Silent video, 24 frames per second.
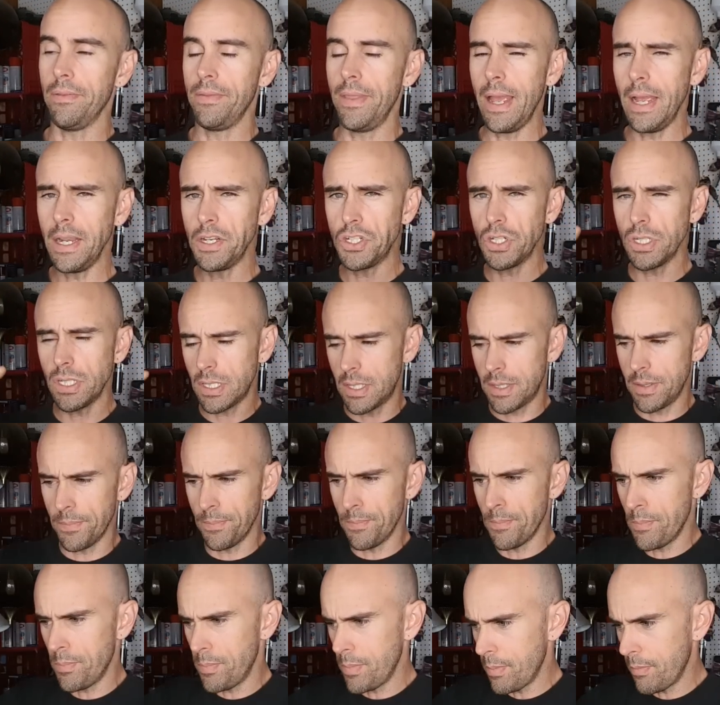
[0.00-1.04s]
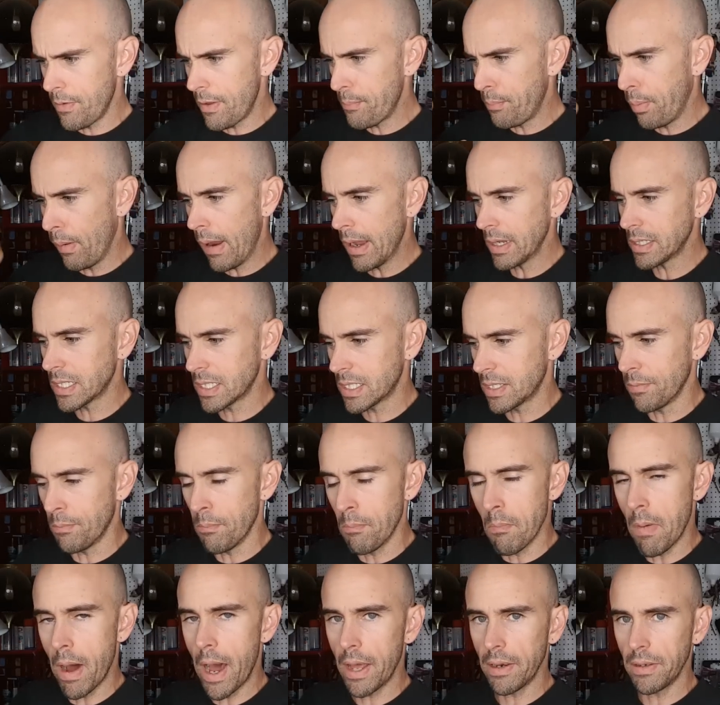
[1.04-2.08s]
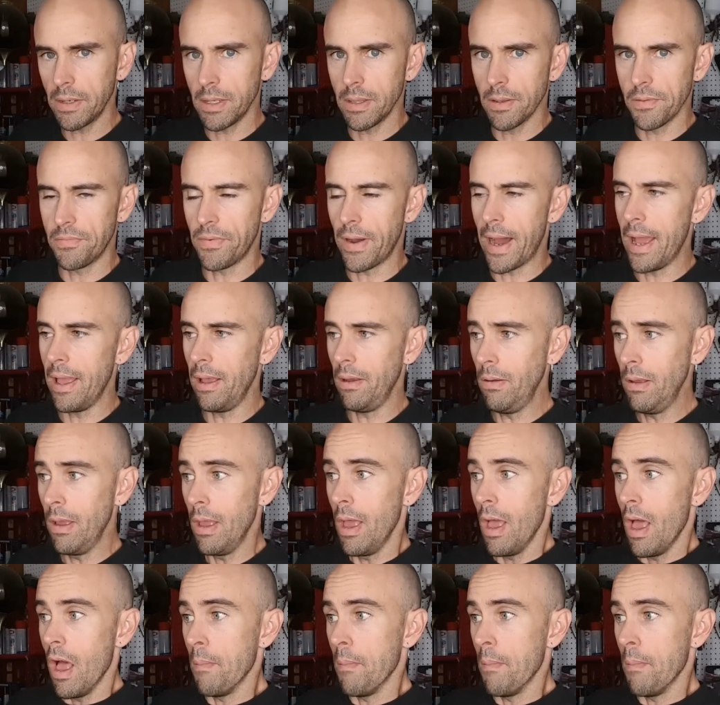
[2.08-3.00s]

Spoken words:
Not just the process of modeling the file,